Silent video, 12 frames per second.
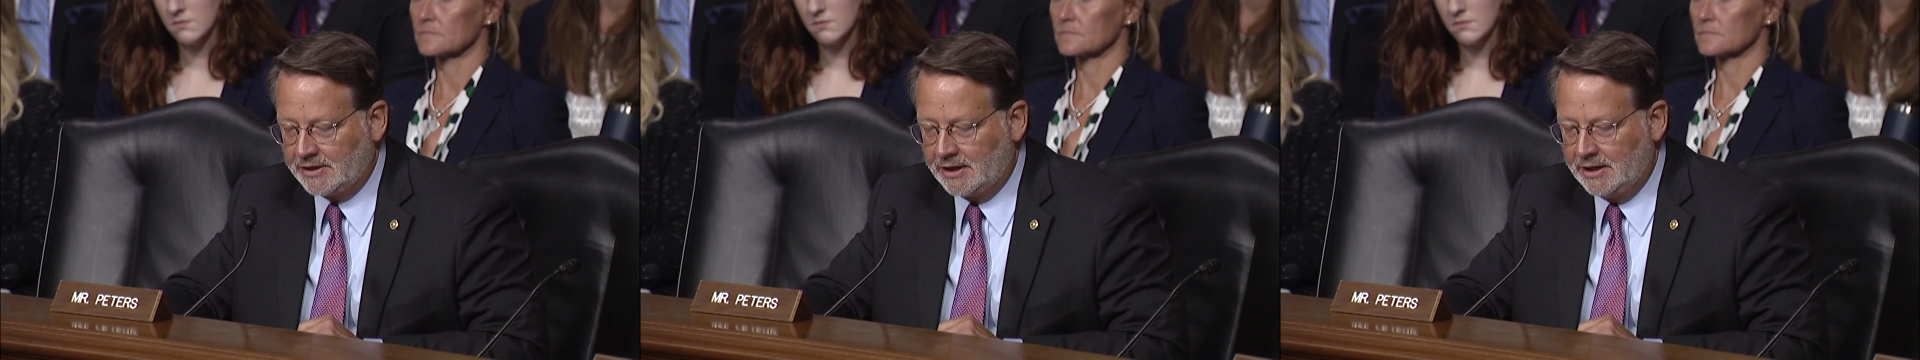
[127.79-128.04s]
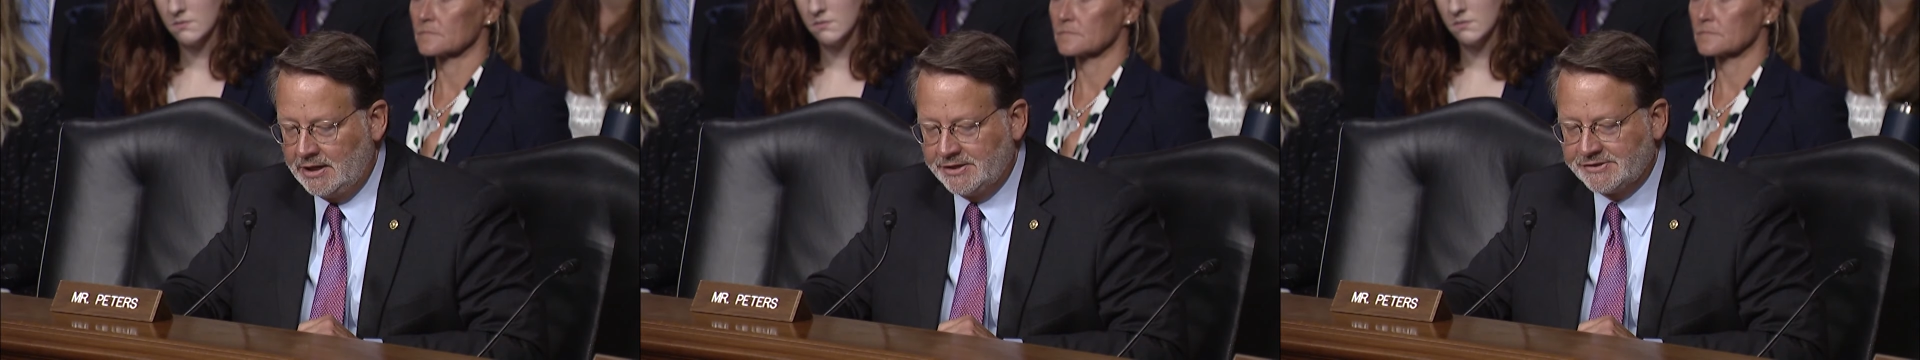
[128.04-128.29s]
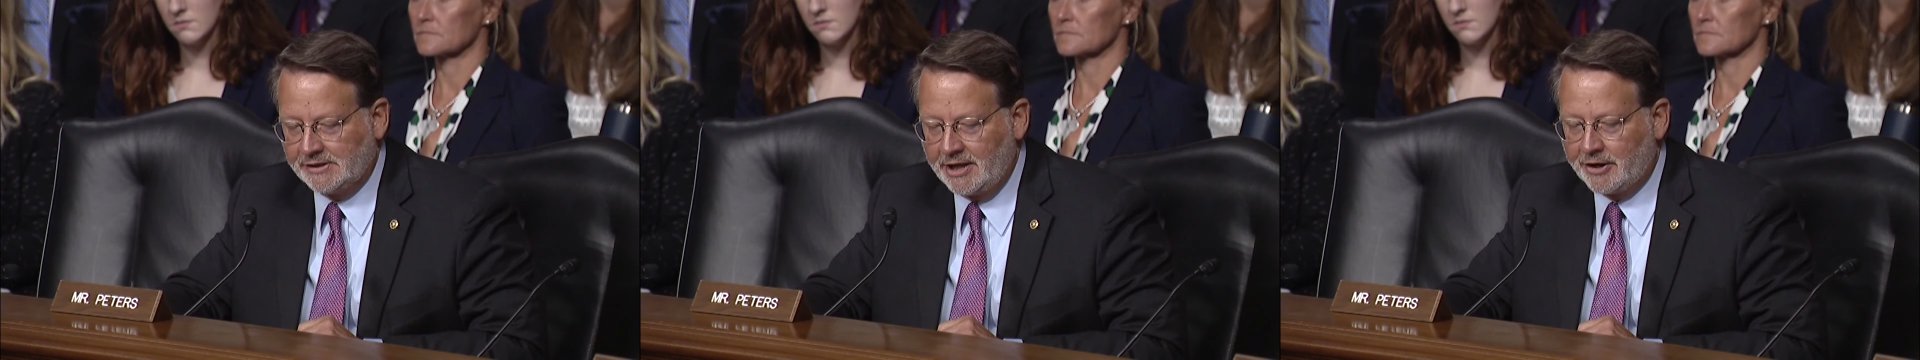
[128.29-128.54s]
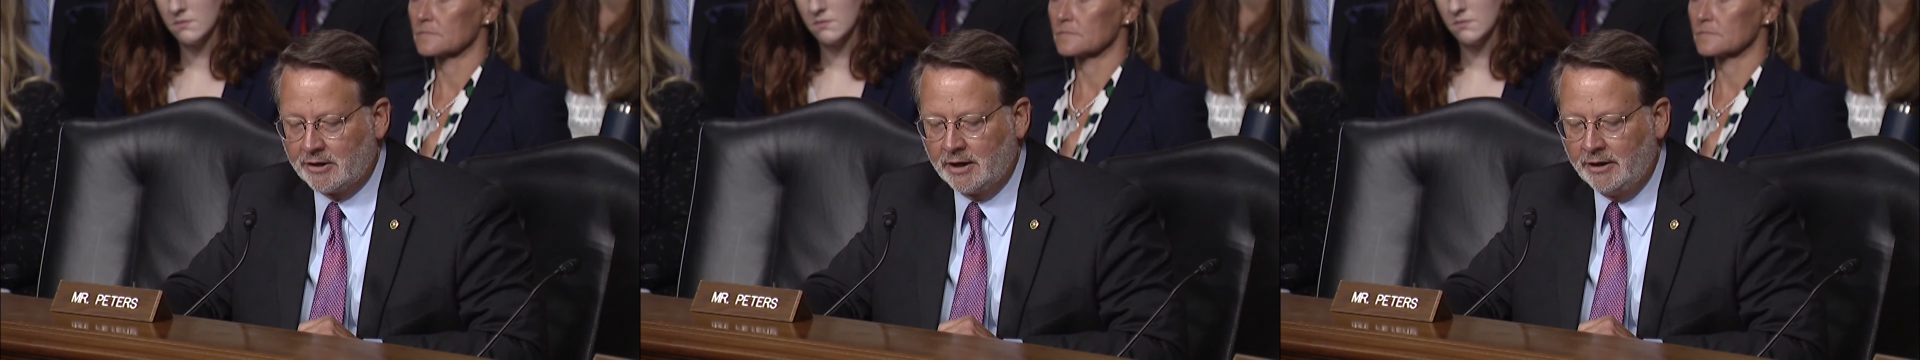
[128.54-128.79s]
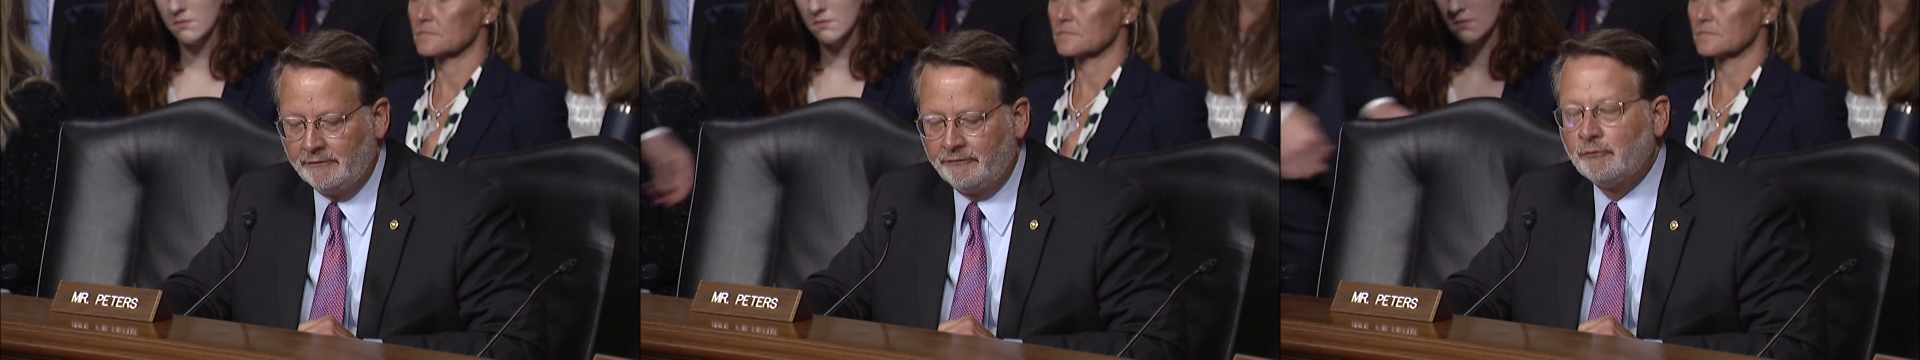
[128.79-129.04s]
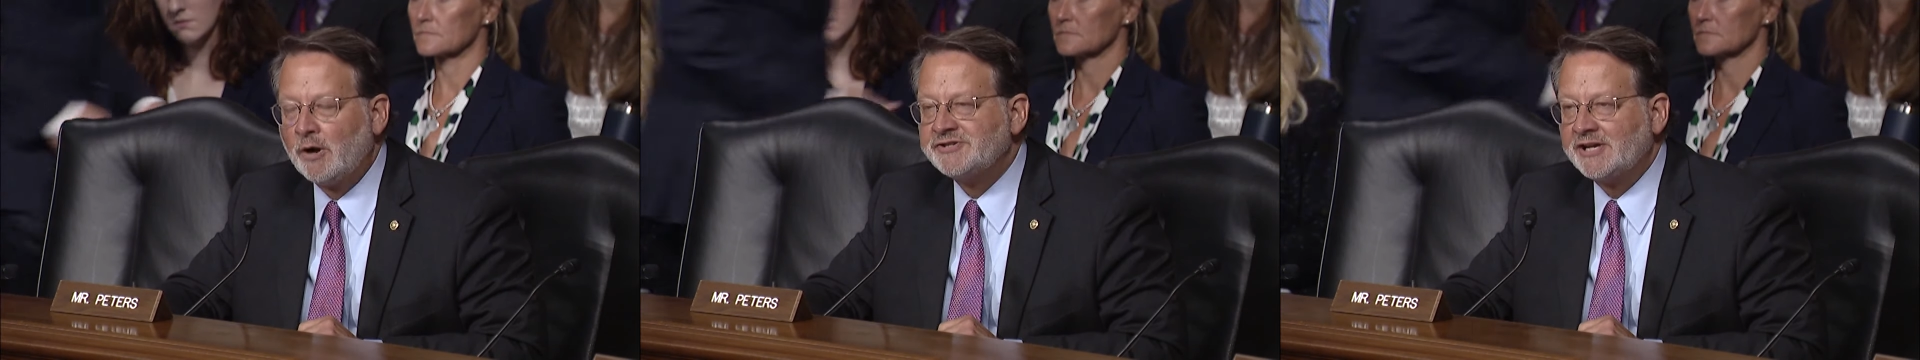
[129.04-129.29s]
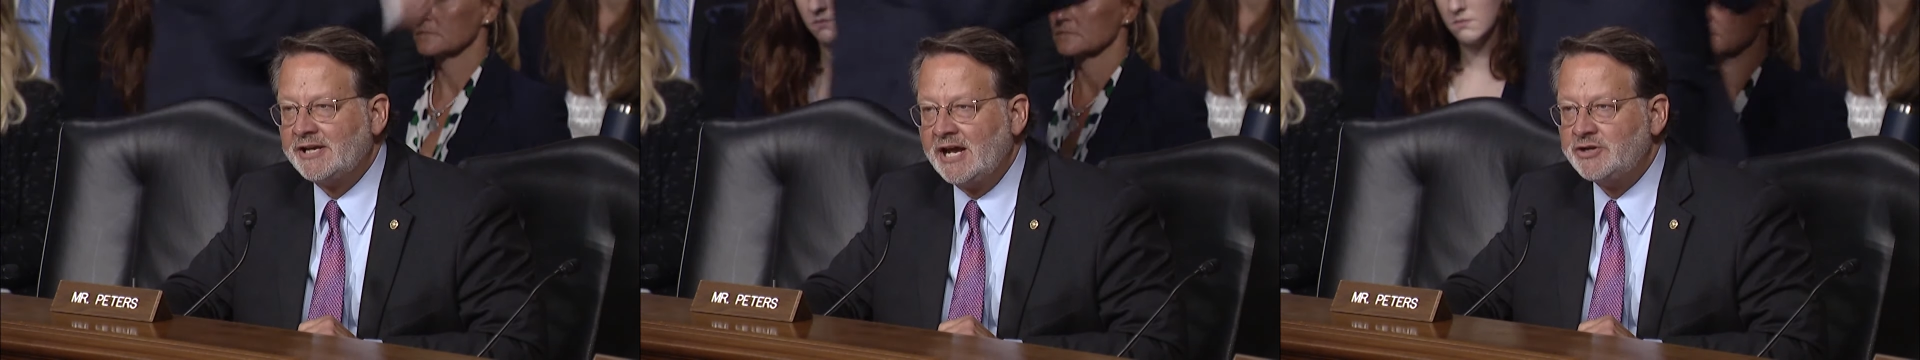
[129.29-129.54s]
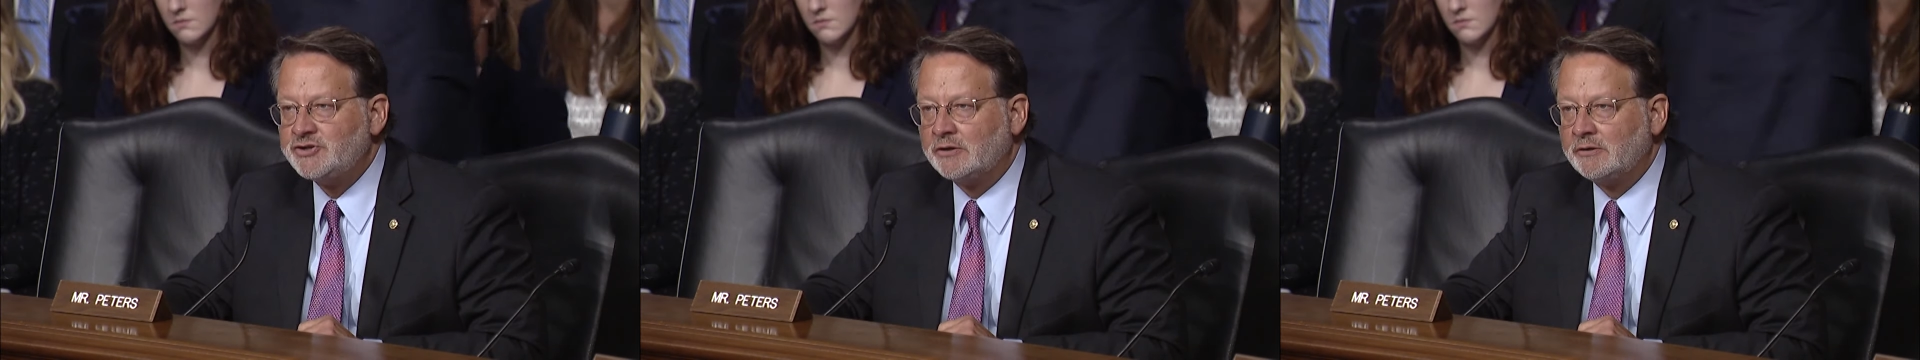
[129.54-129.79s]
uh, his letter of
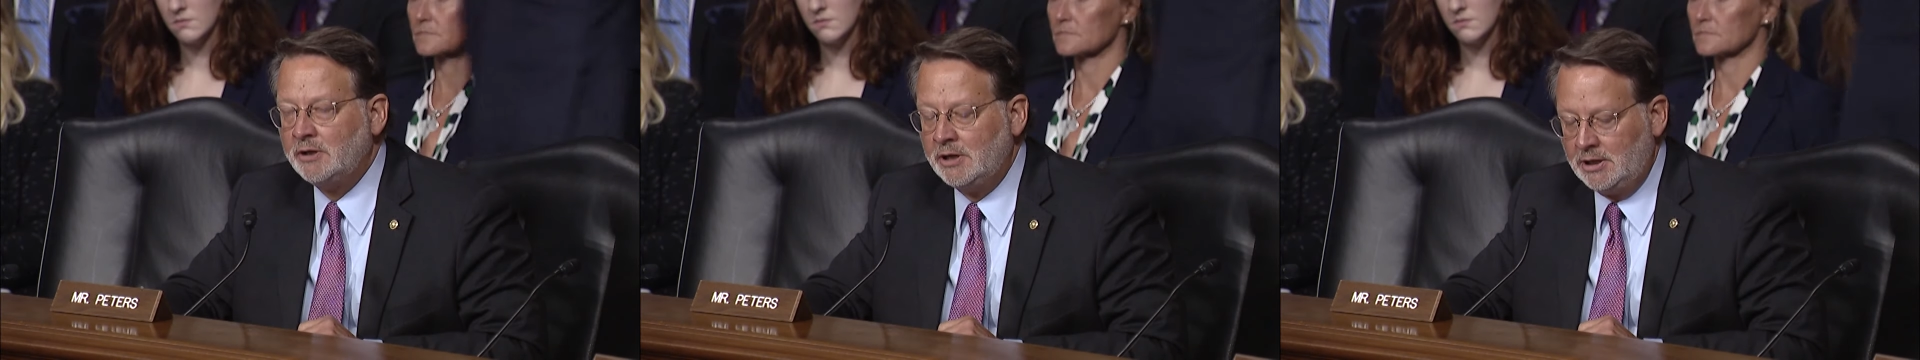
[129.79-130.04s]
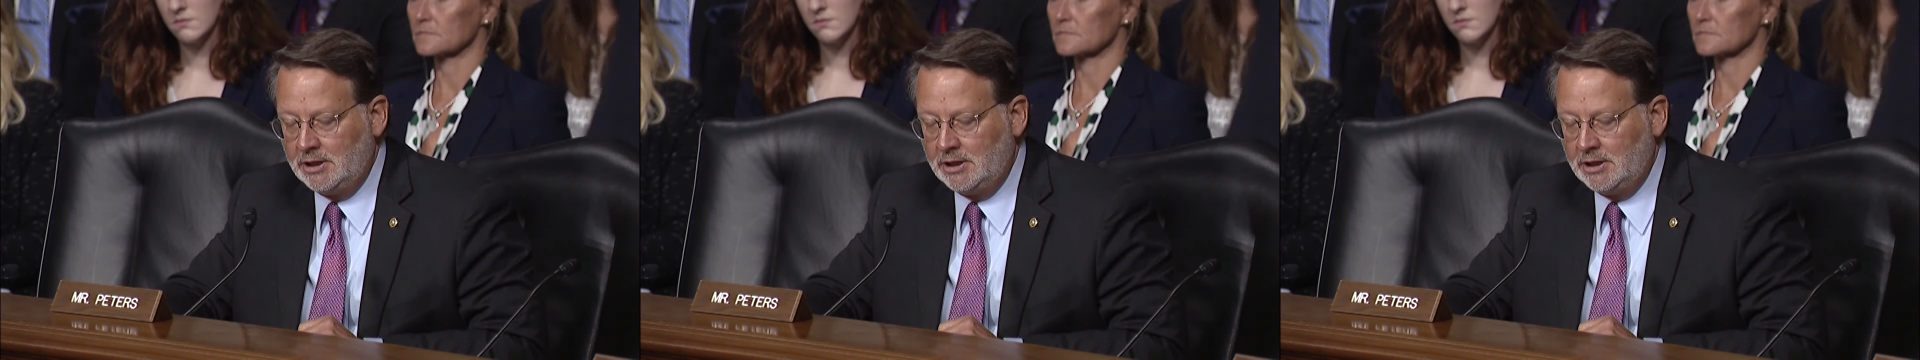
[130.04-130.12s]
resignation